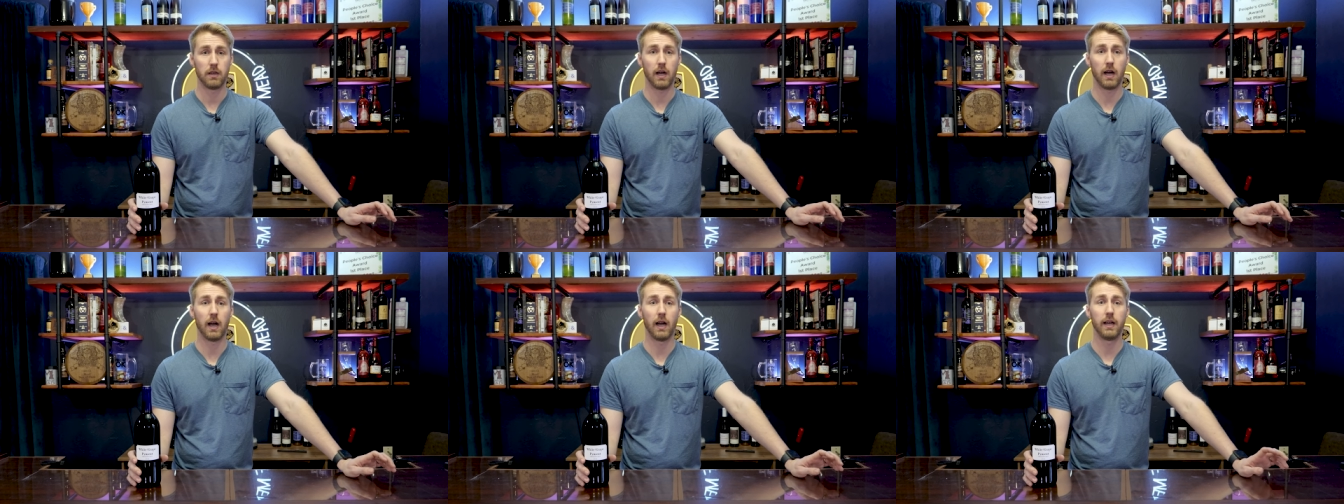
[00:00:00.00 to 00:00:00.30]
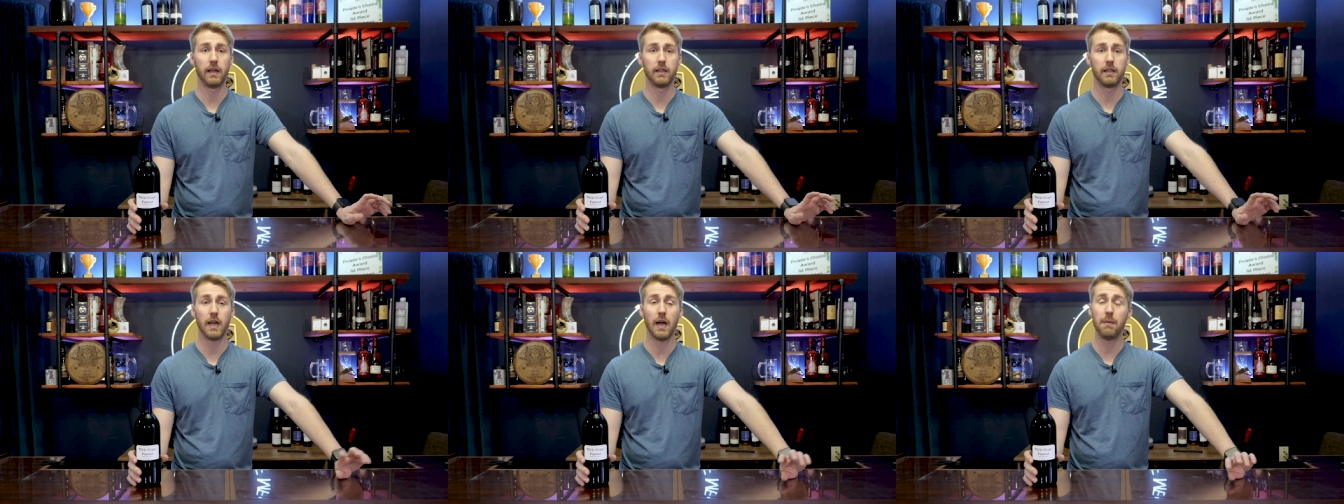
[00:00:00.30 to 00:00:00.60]

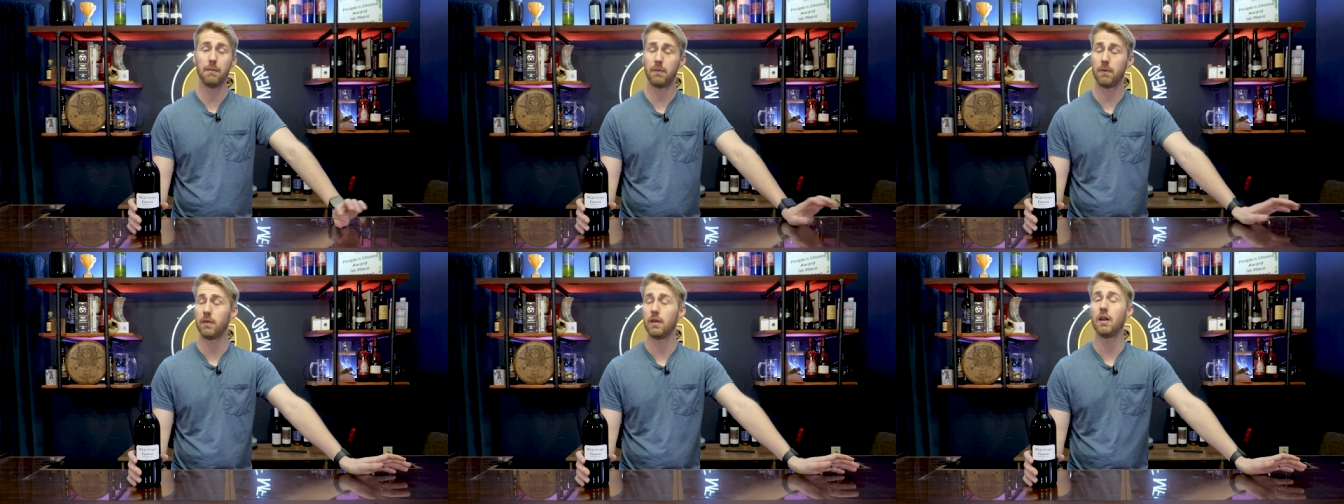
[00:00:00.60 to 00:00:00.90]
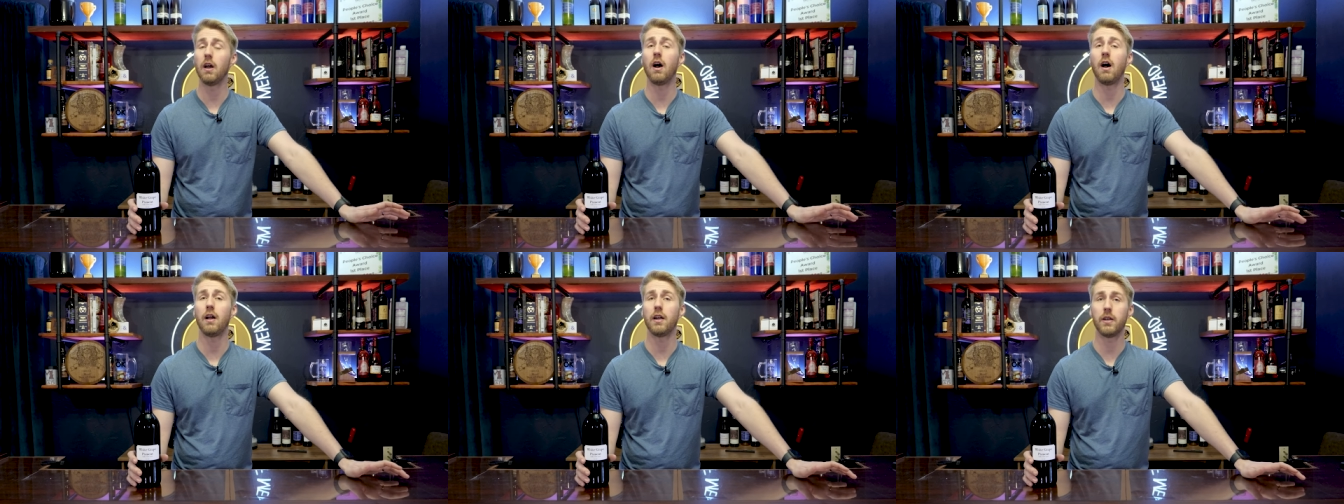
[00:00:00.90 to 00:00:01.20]
I kept
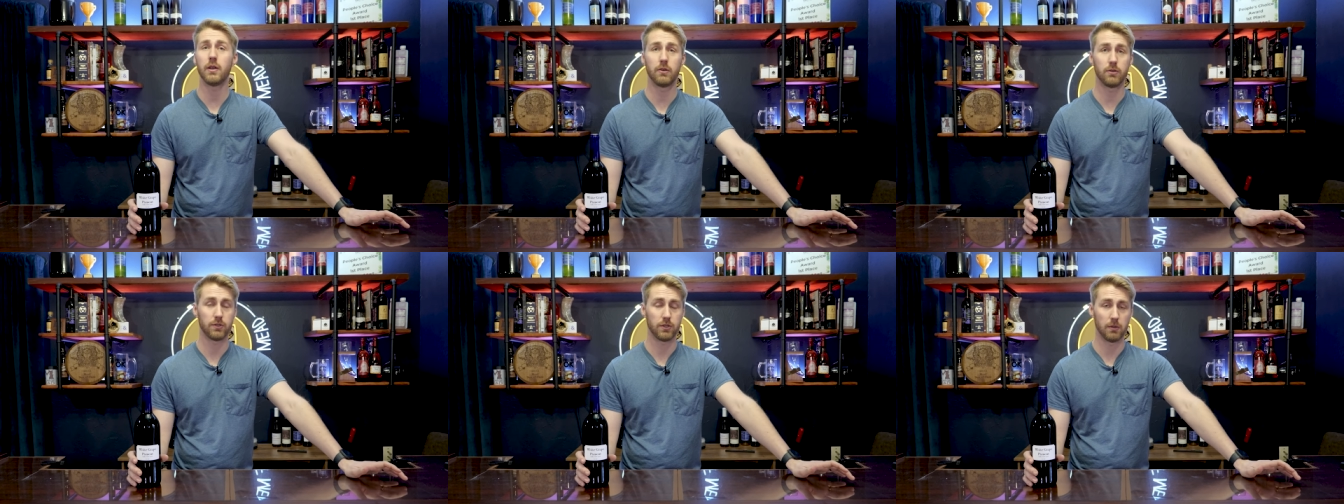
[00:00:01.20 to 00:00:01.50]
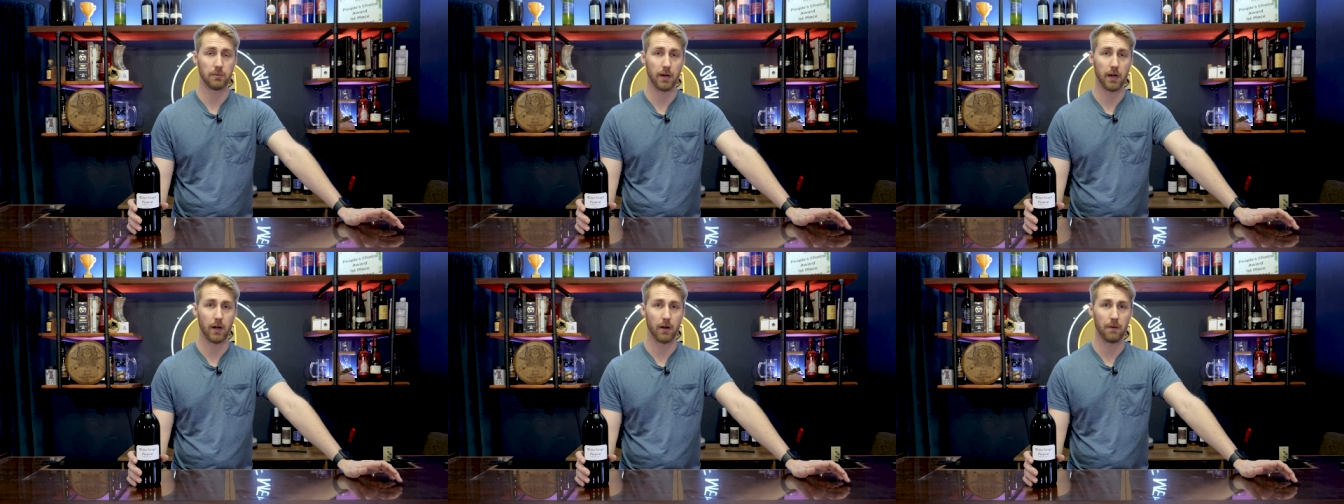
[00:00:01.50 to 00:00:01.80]
the audio
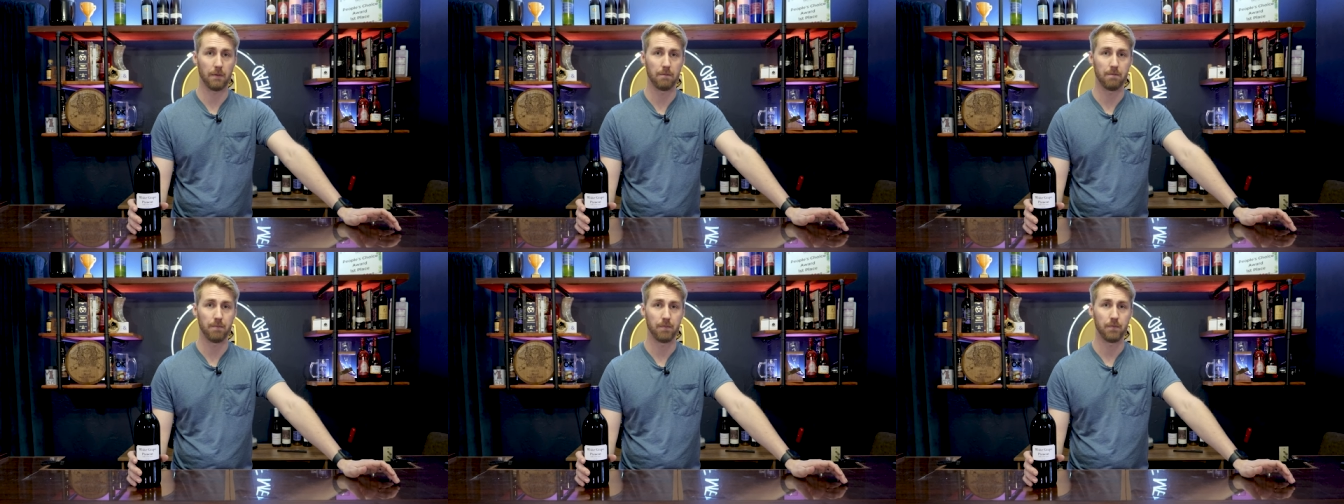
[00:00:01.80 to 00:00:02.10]
somehow,